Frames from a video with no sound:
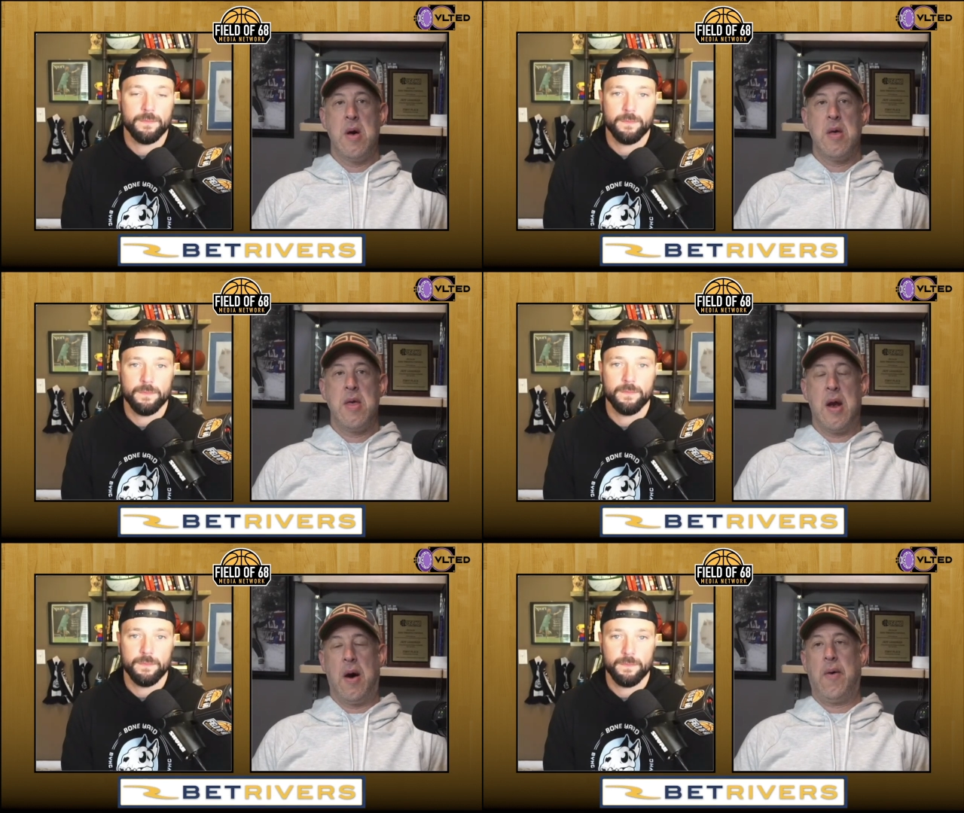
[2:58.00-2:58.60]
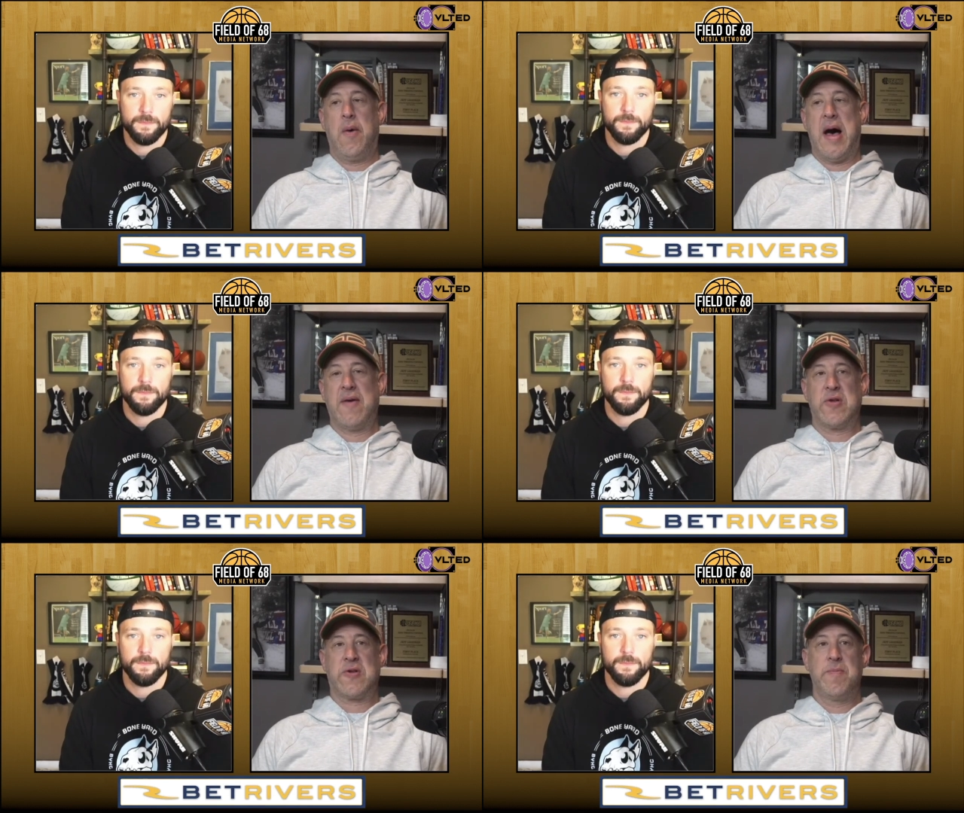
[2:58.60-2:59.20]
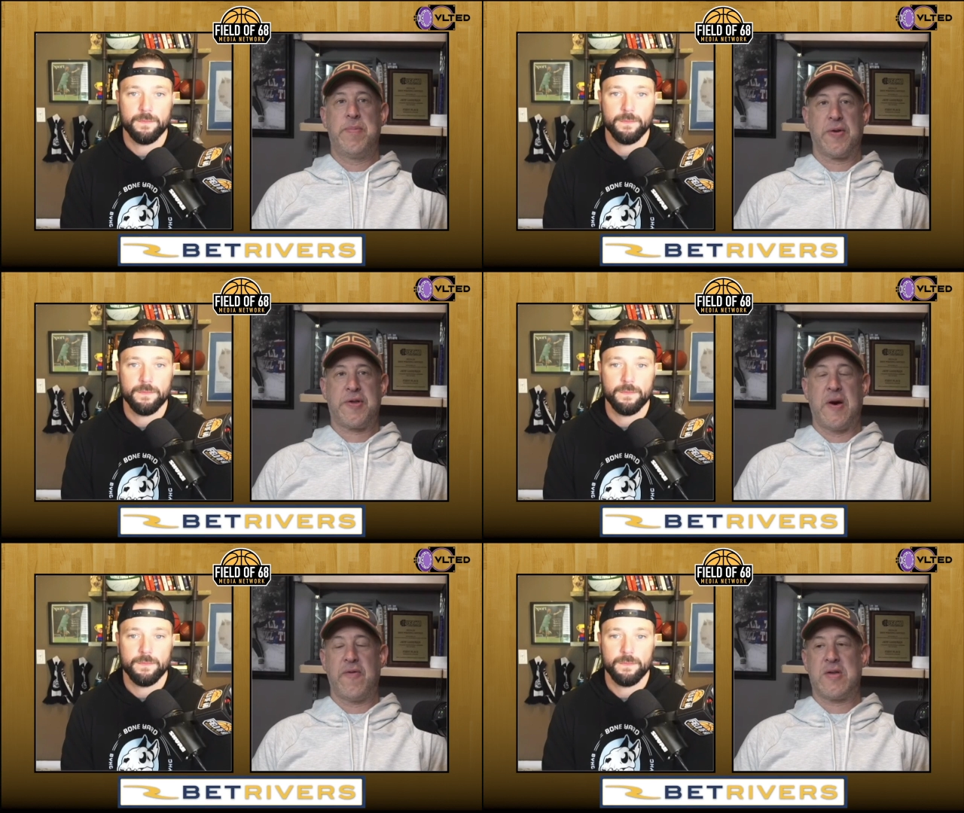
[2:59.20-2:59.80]
Speaker 1: You know, obviously Bill
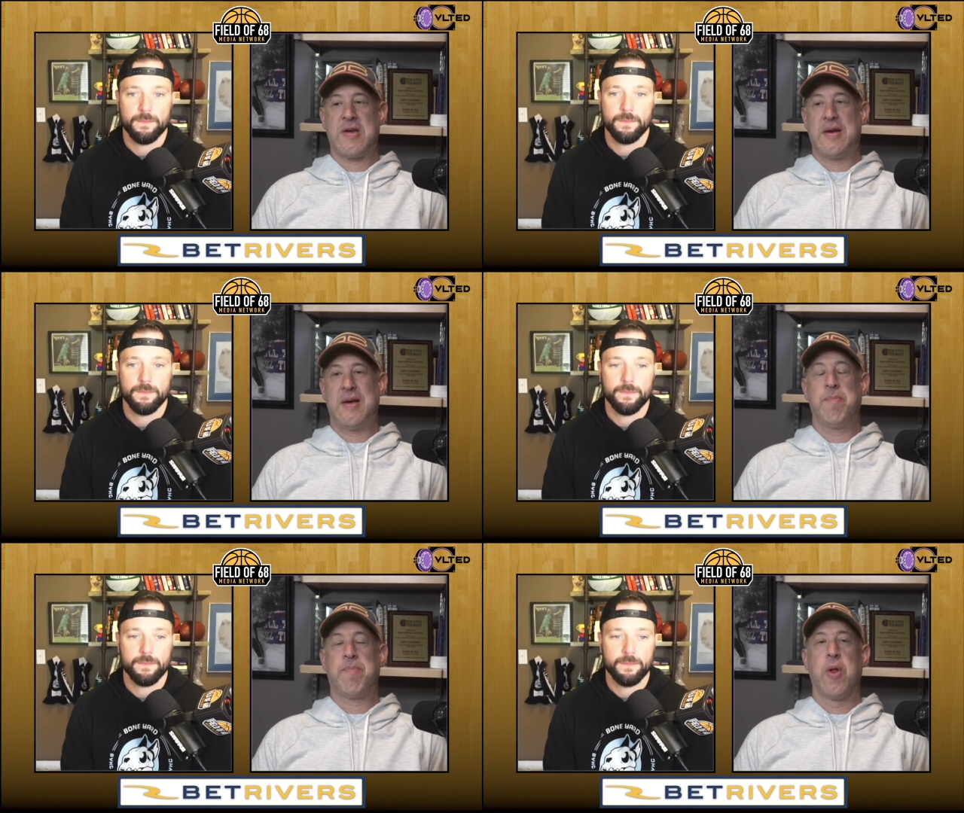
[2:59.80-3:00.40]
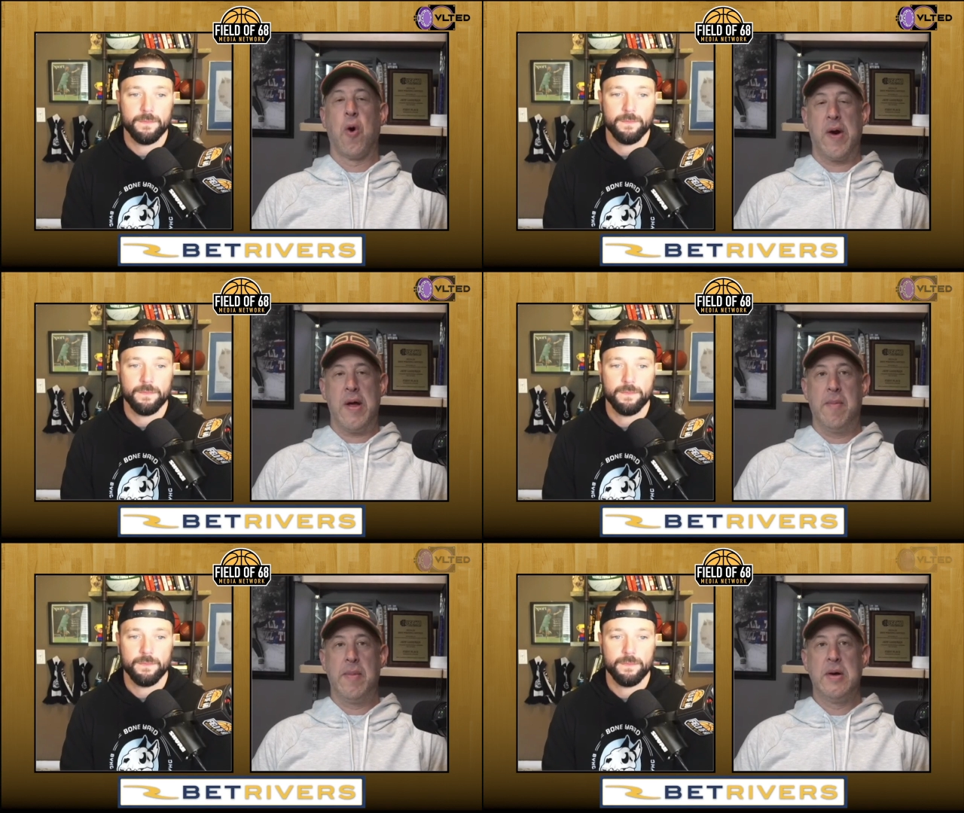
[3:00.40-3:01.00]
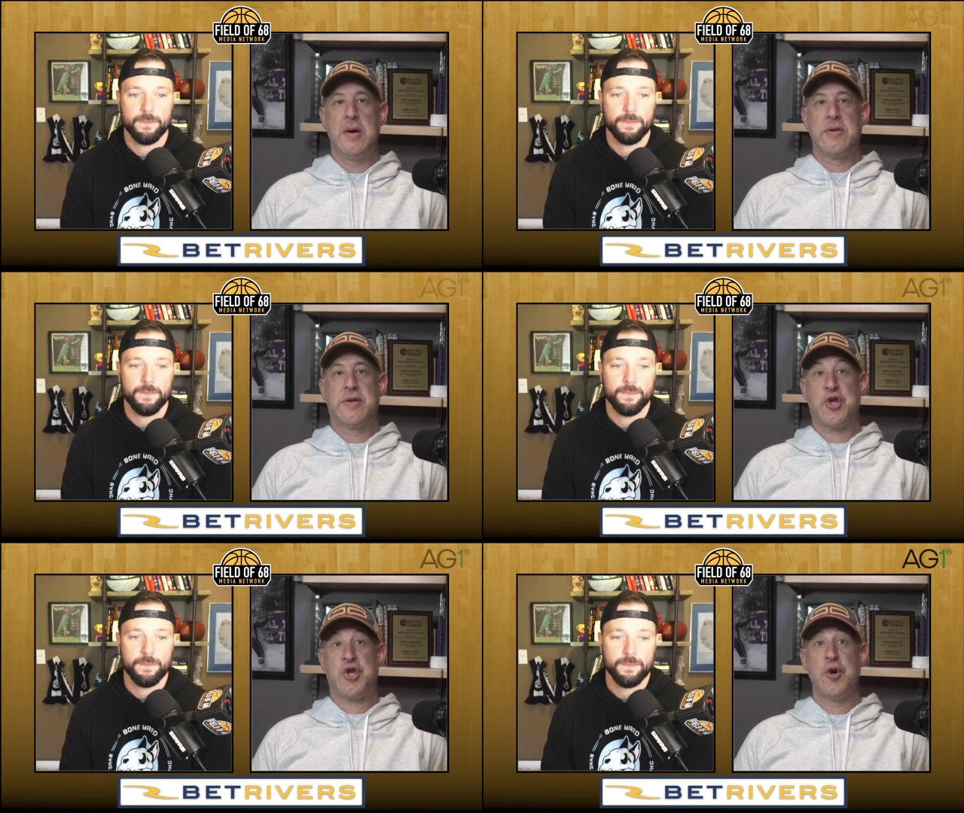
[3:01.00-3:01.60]
Self has had to implore him
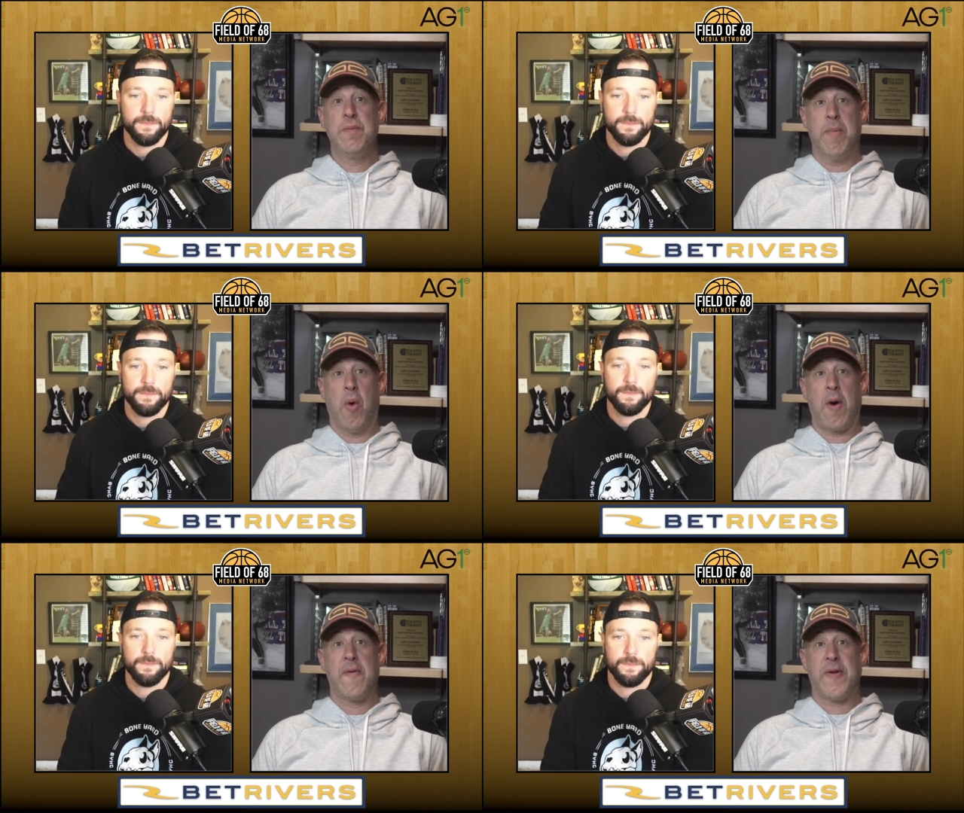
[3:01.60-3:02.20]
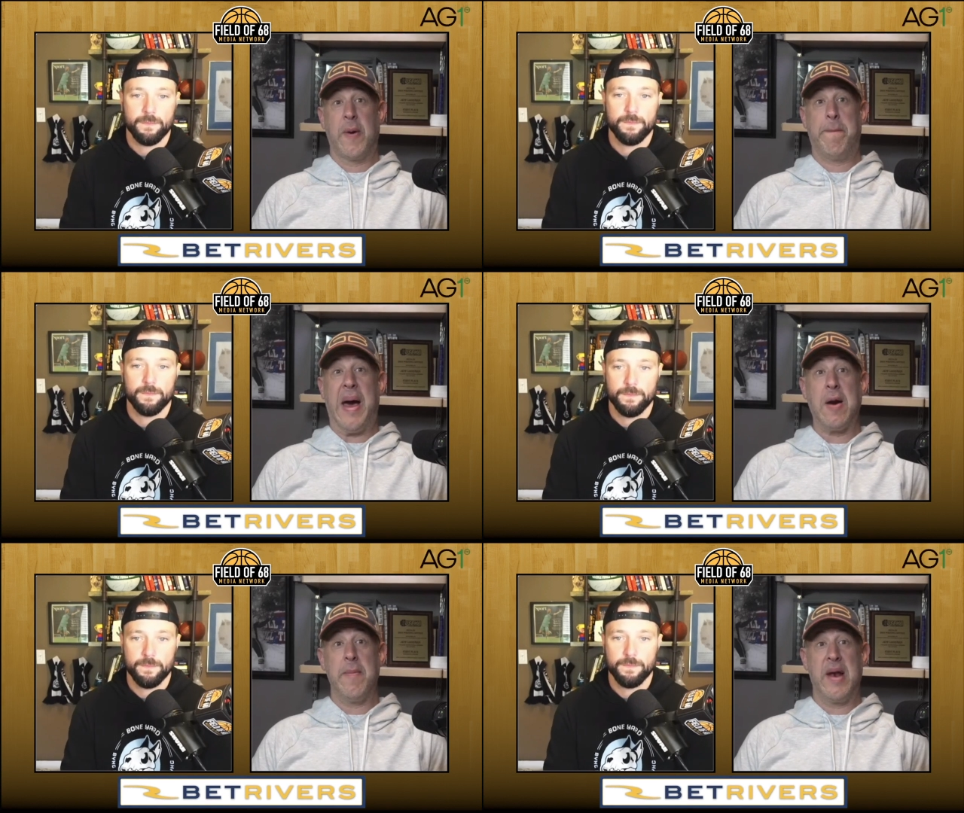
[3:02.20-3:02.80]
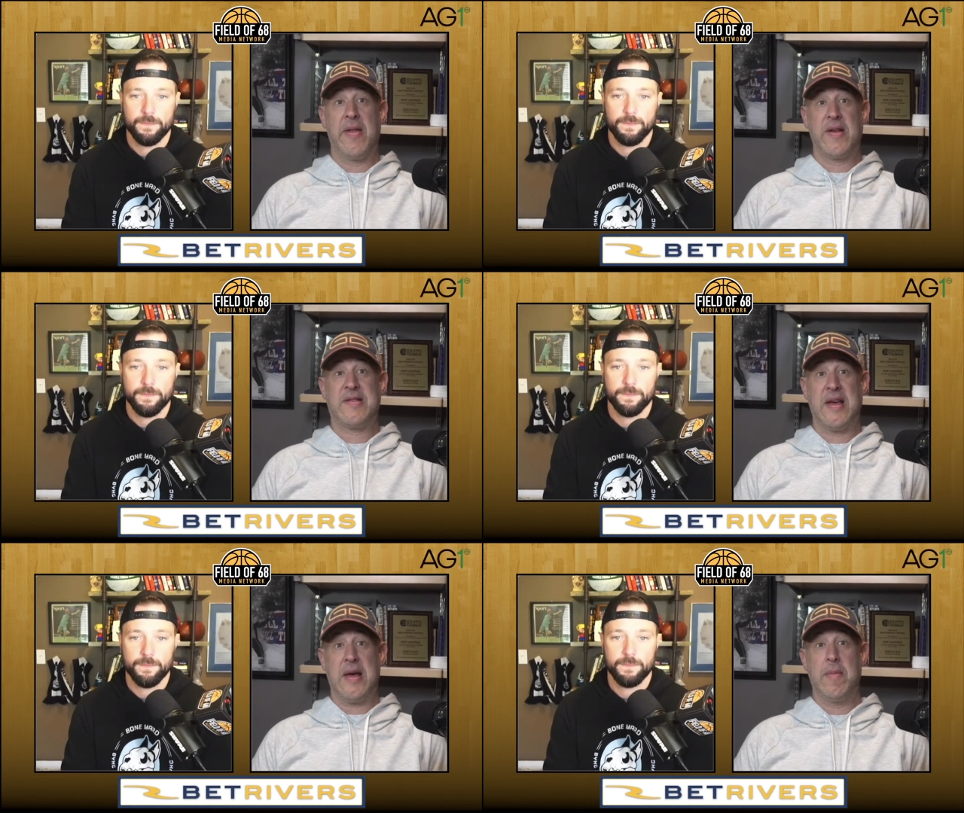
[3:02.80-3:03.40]
to shoot more for the betterment of the
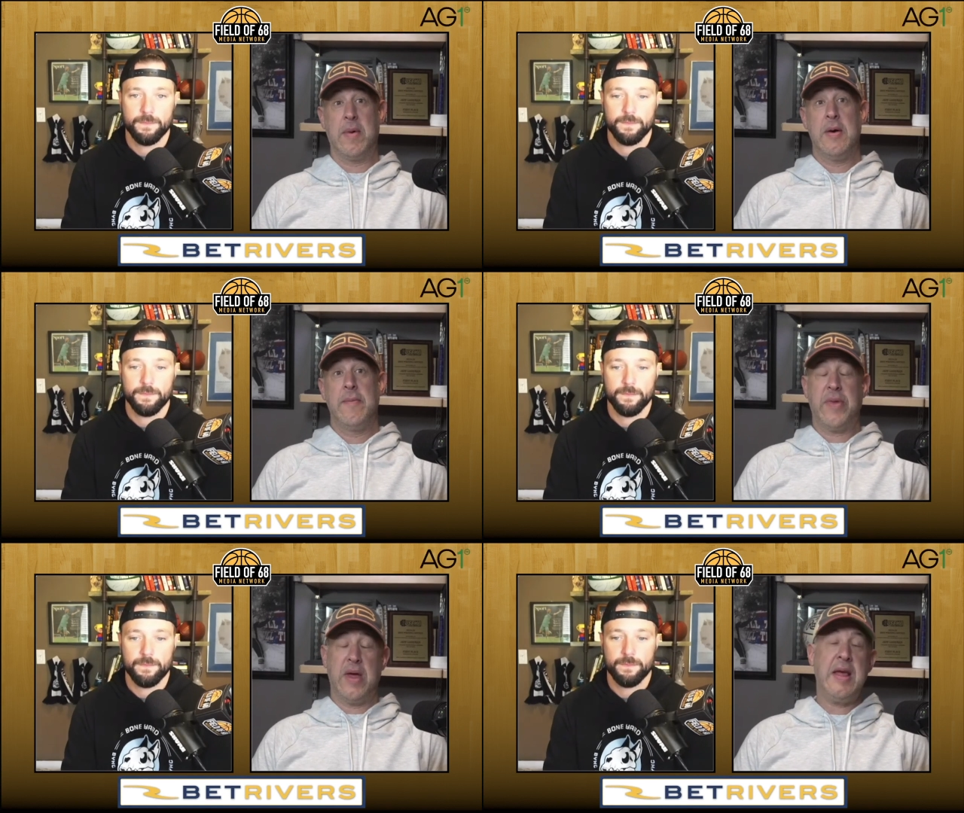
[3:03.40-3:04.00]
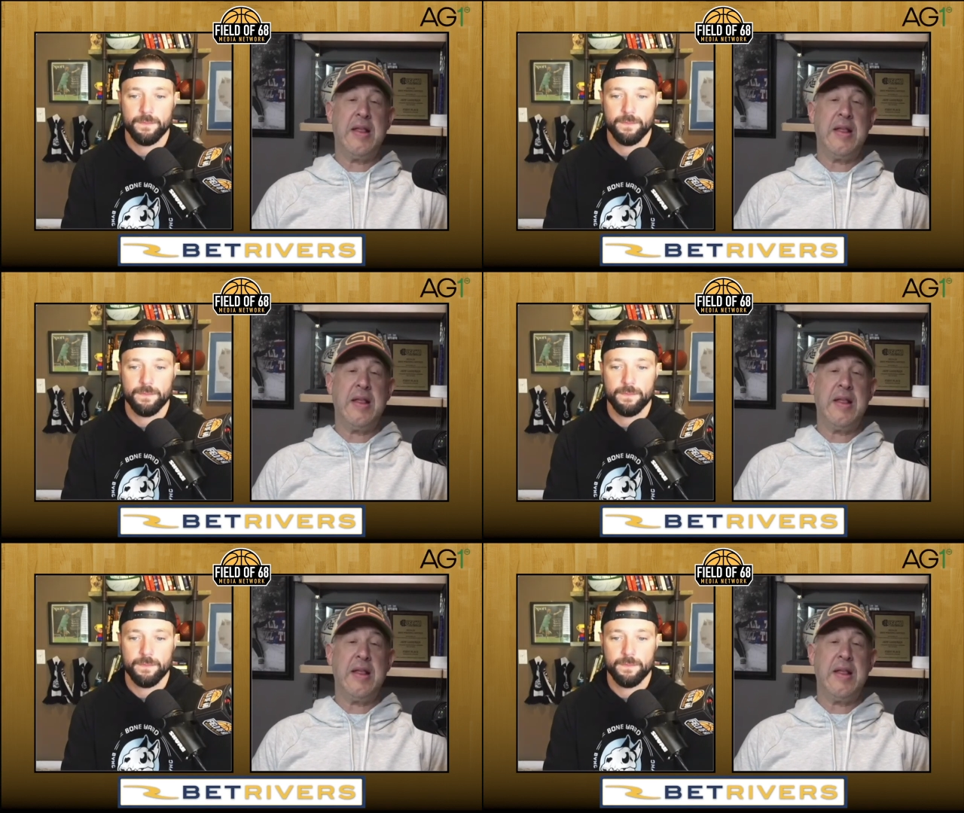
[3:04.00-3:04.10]
team. And he